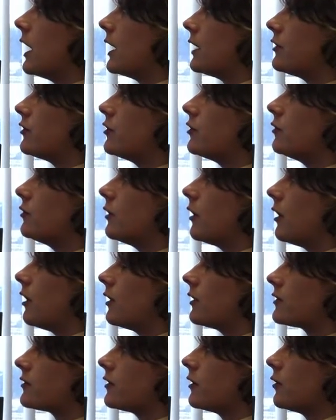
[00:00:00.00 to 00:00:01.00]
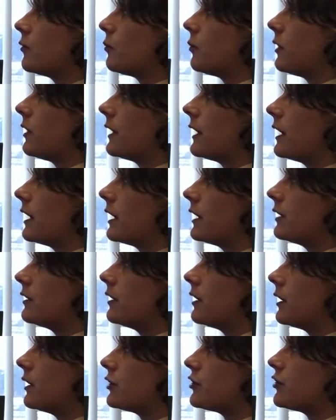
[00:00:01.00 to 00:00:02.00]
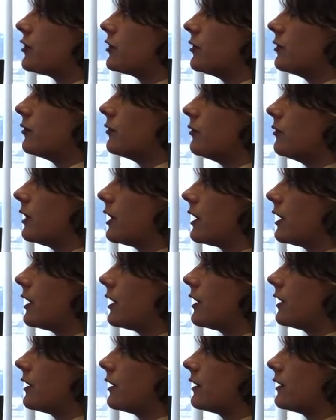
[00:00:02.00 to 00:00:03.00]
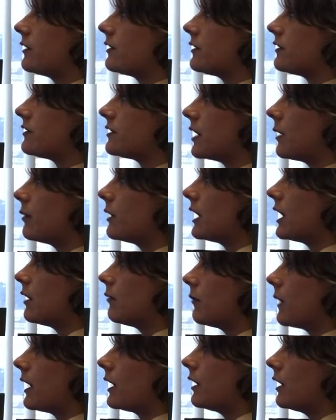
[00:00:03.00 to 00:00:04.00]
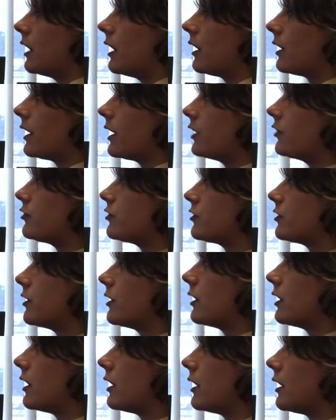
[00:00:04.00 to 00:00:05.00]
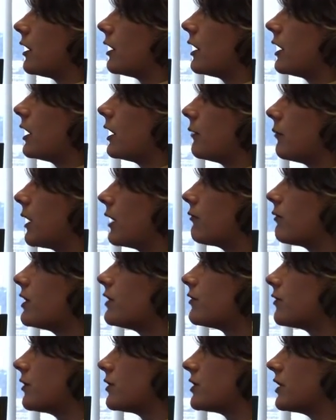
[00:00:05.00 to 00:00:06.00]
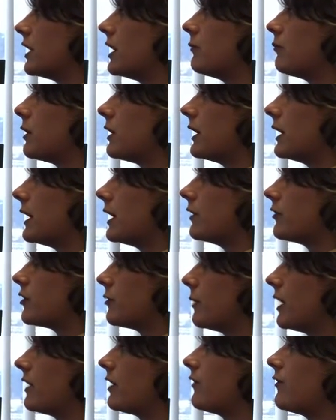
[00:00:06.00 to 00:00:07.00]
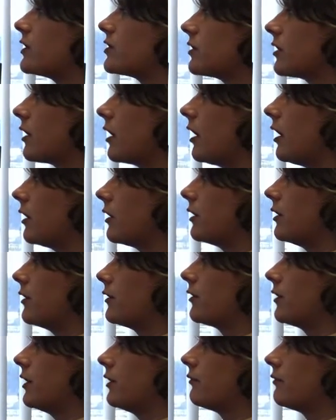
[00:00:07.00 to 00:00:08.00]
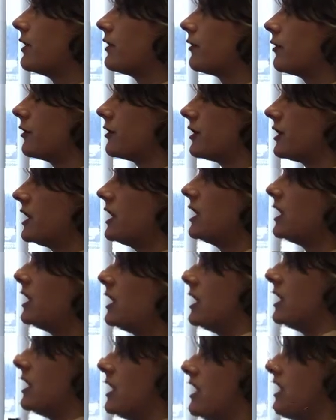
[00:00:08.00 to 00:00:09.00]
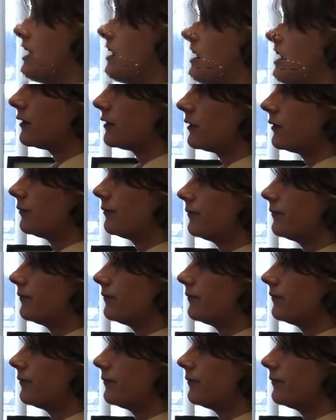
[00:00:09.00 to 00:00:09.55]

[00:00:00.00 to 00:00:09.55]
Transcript: I do also plan to disseminate my knowledge, my research and plan to my division colleagues and research team in meetings.